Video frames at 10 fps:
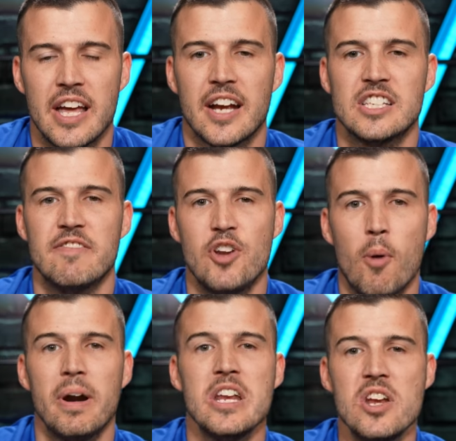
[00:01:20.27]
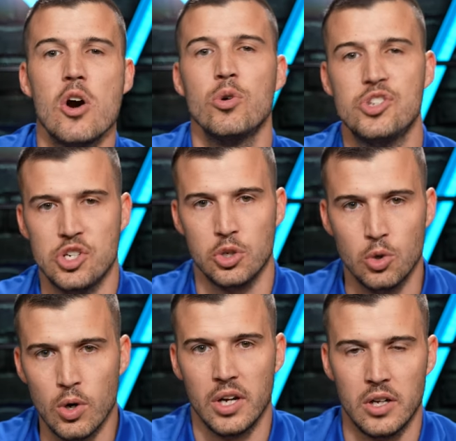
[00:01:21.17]
Because if nobody knows
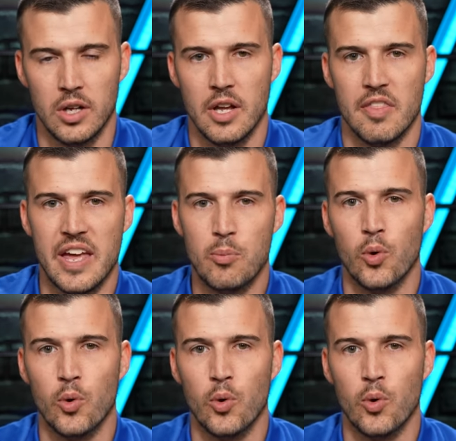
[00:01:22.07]
you, they